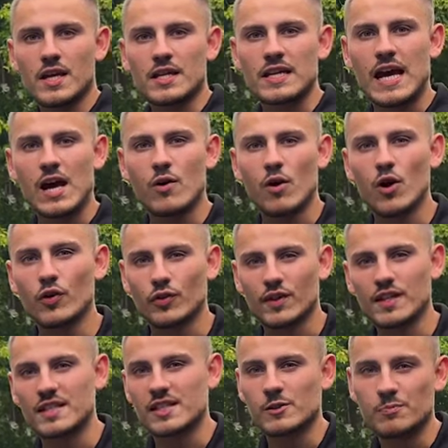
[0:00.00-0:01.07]
Now, I think
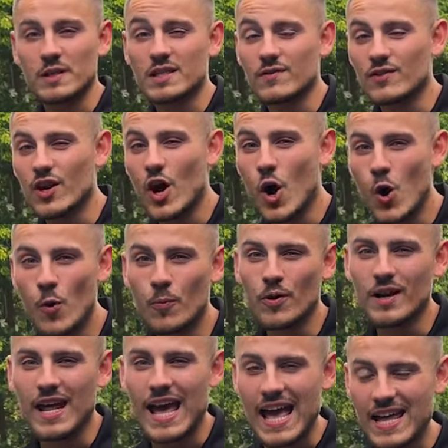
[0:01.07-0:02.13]
this is a bit of an
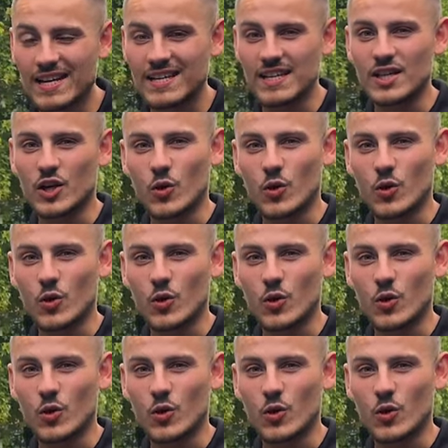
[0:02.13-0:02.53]
open-ended